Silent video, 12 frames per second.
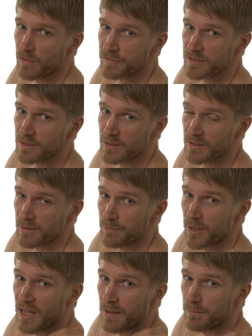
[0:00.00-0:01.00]
of
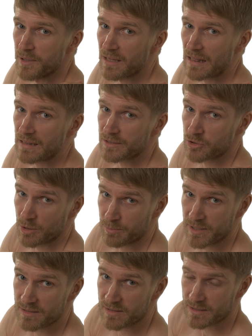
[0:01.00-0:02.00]
the middle
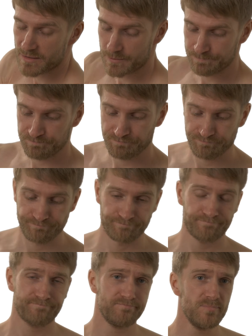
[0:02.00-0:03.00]
trapezius.
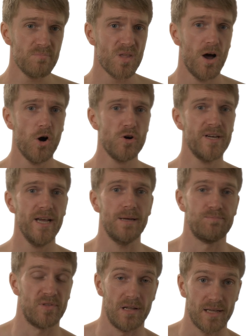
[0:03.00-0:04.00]

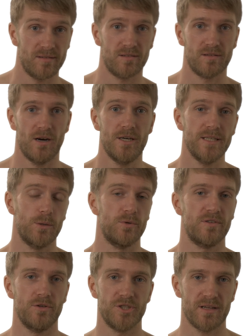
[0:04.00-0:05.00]
Okay, let's start, I
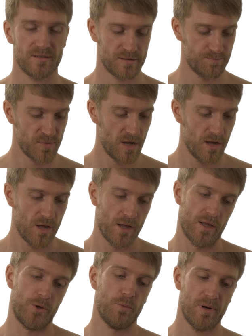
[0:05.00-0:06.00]
would suggest.
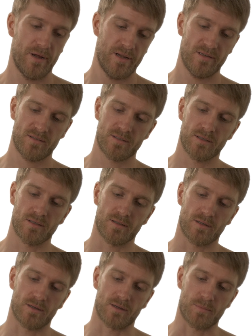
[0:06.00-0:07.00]
You place
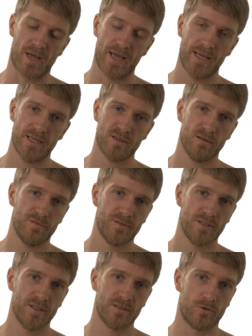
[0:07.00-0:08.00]
the head of
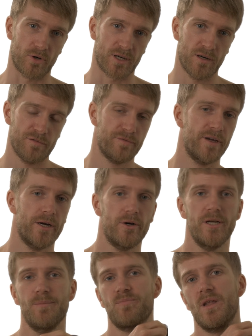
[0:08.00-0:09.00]
the trigger
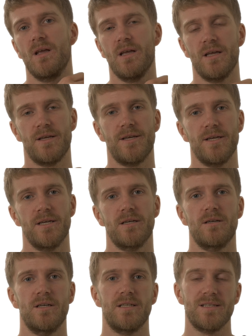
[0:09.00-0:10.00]
fairy
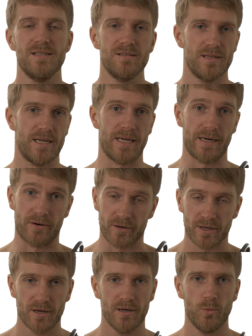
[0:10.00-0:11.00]
here in this
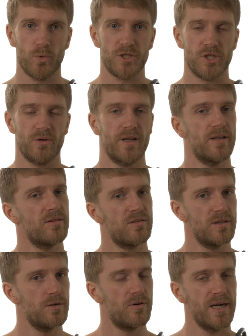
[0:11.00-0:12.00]
area, which you can
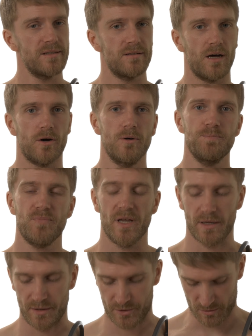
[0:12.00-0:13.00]
see right now,
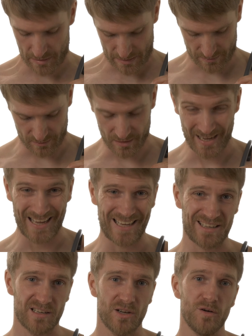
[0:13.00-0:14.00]
and you let the
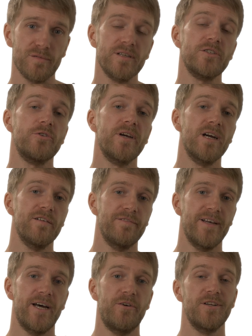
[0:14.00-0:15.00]
handle of the trigger
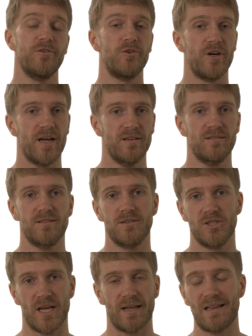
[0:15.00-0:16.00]
fairy rest
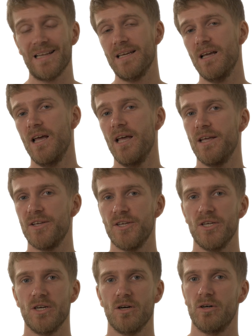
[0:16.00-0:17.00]
gently
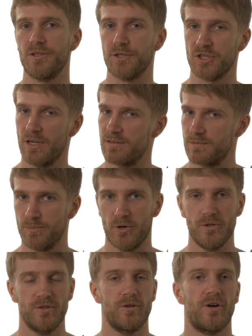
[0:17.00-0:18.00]
here on your chest
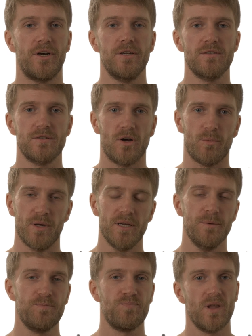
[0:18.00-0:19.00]
bone or on your stomach,
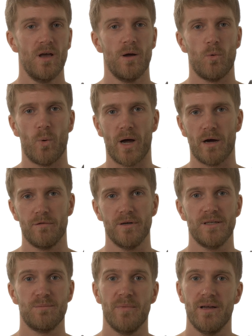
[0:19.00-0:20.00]
wherever
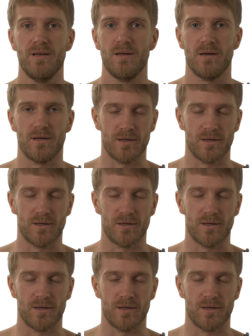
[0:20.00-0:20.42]
it may